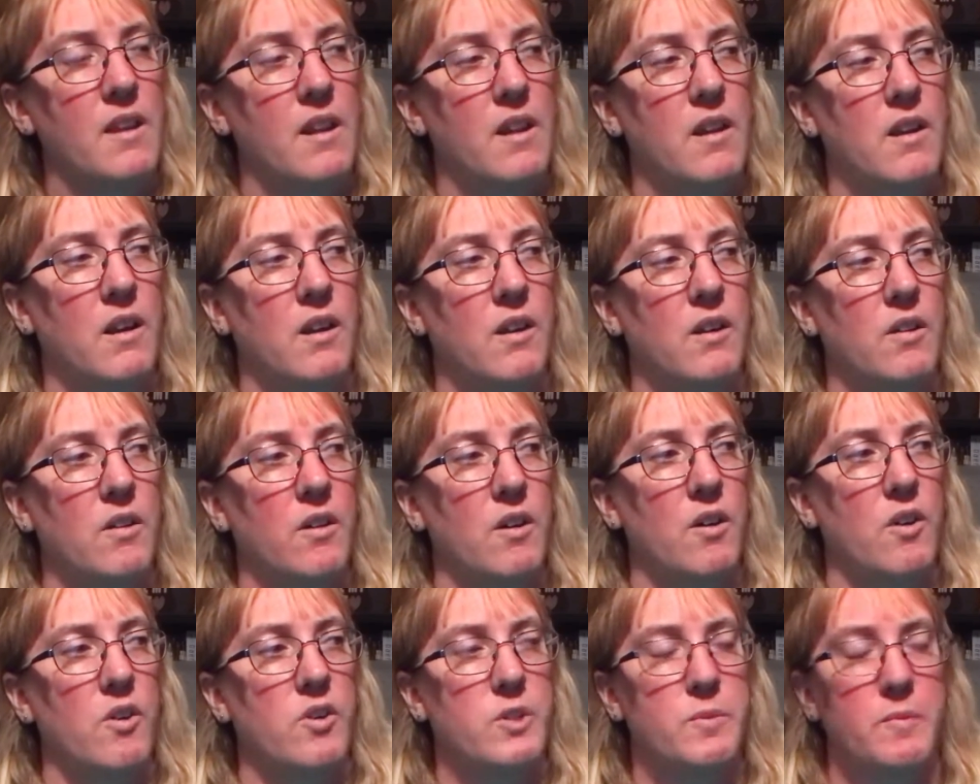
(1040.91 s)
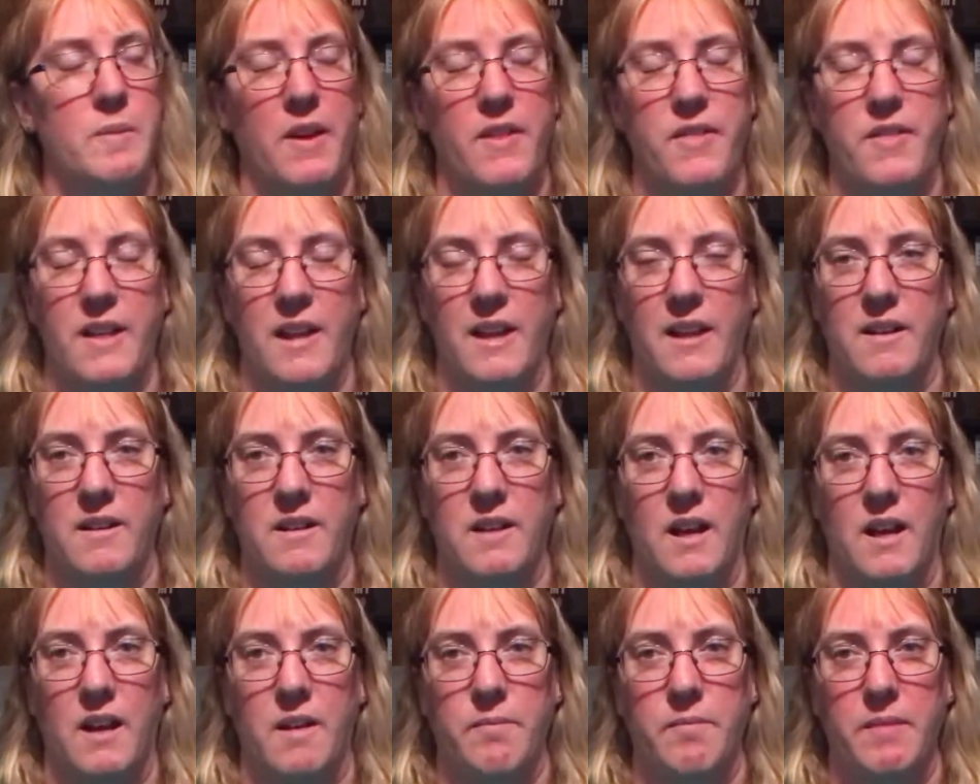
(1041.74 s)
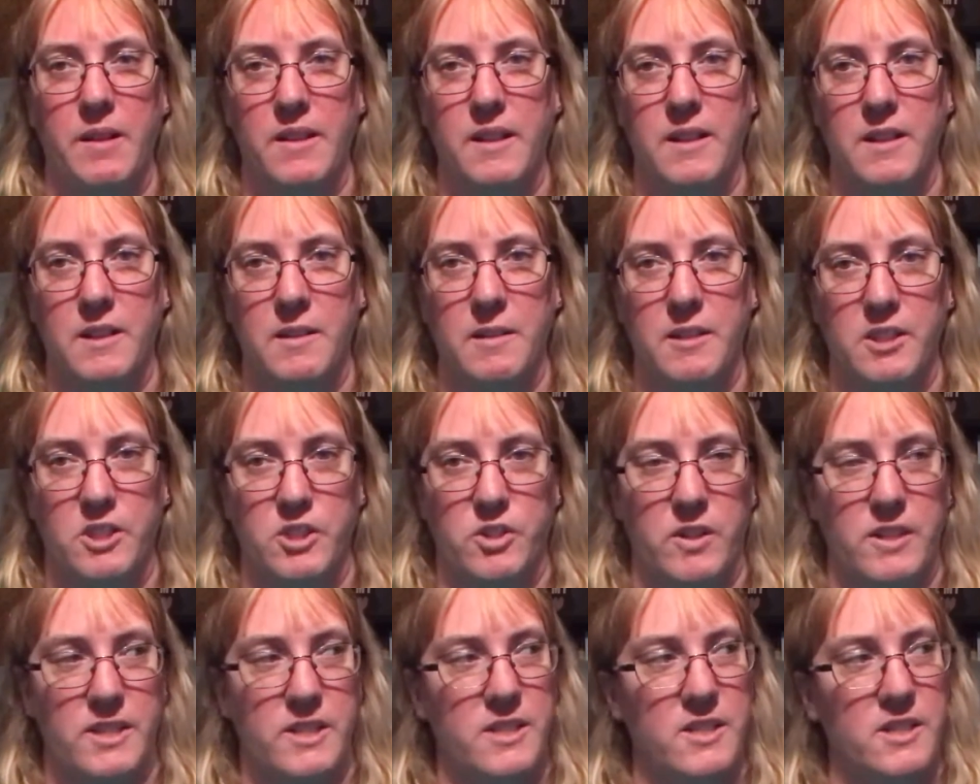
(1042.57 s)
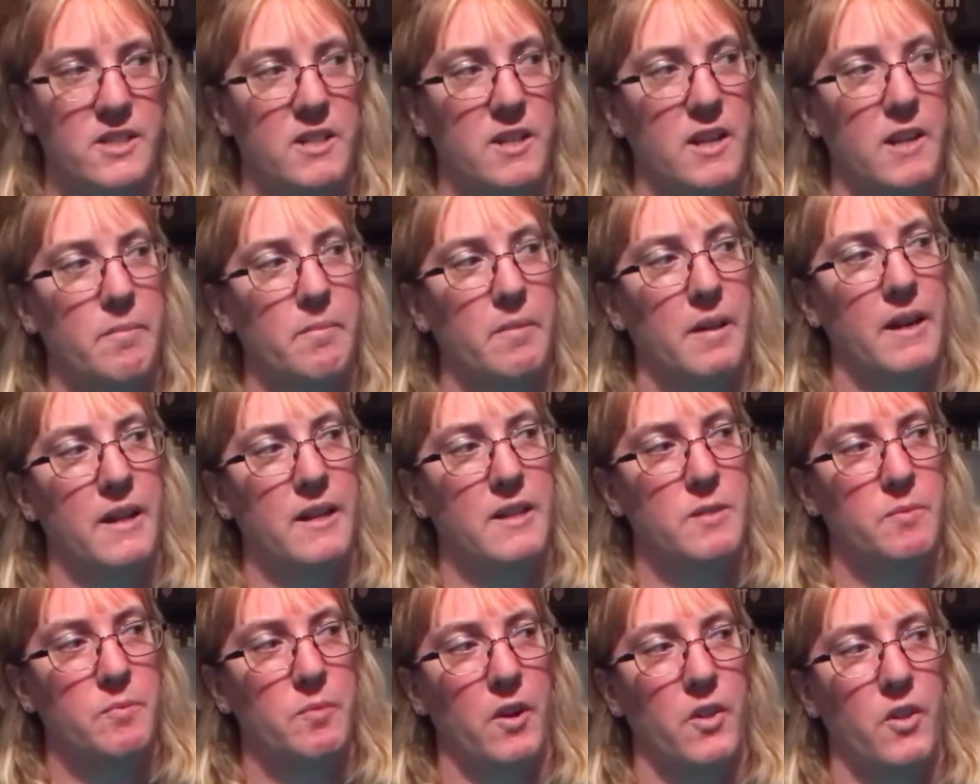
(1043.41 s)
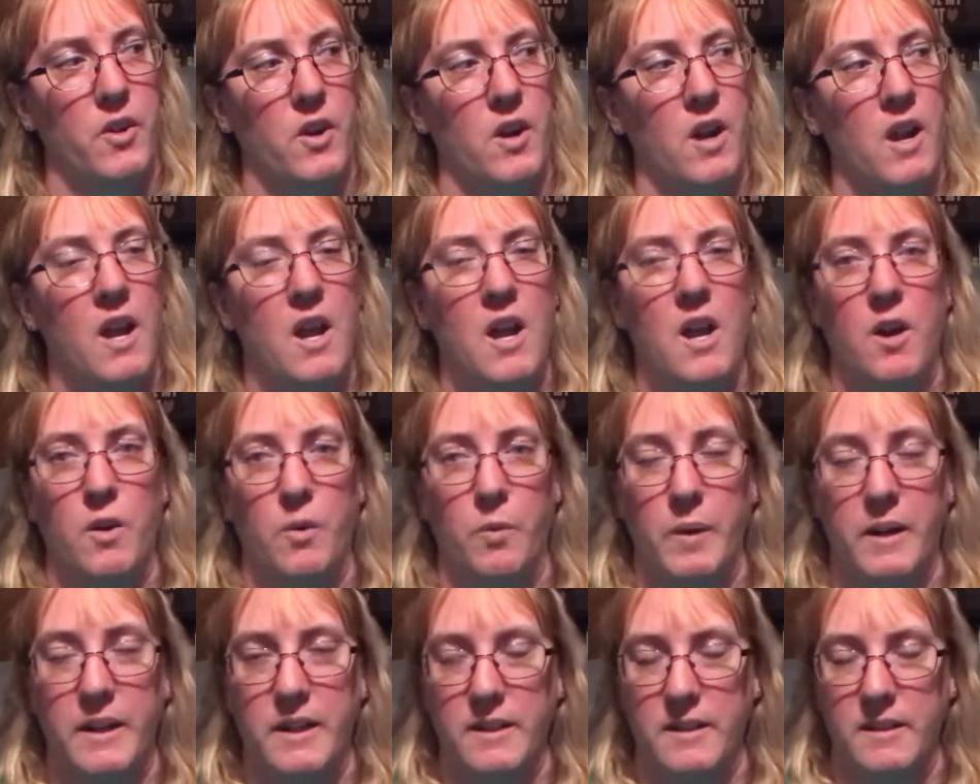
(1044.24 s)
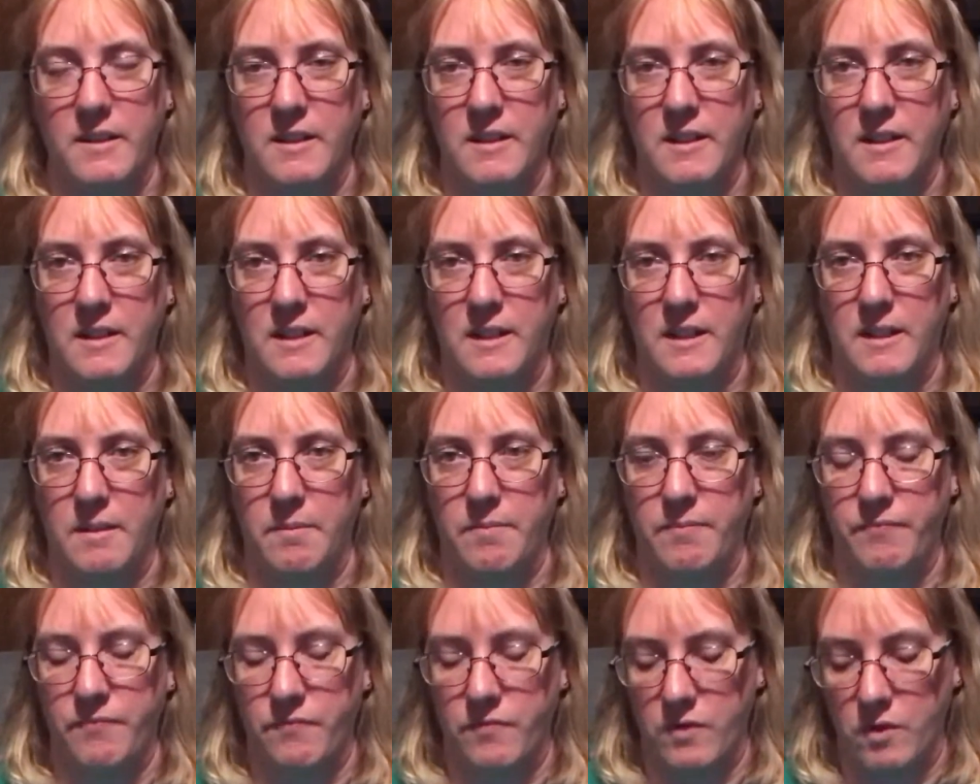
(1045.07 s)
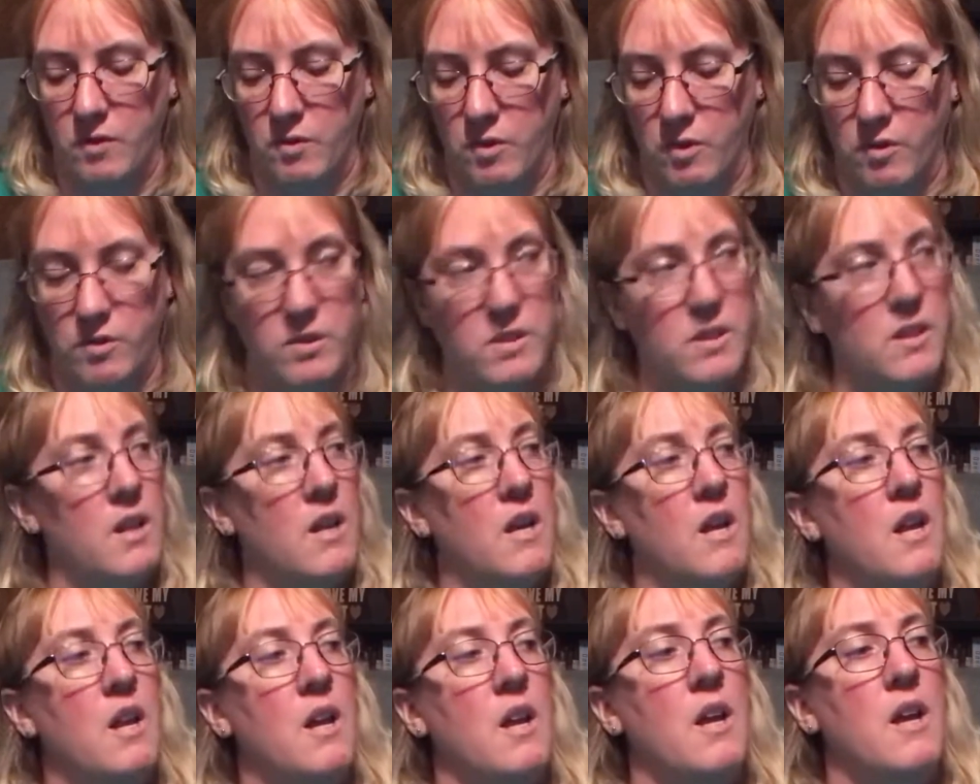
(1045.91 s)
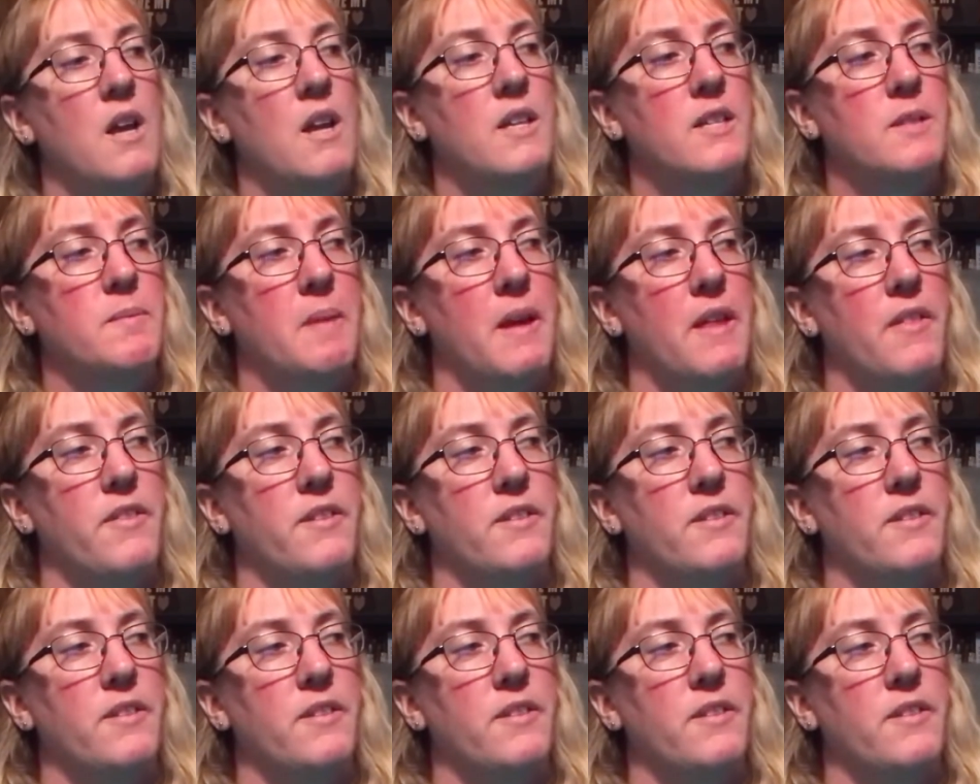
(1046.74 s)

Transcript: Grossmith, and I think the illustrations are done by his brother, Whedon Grossmith.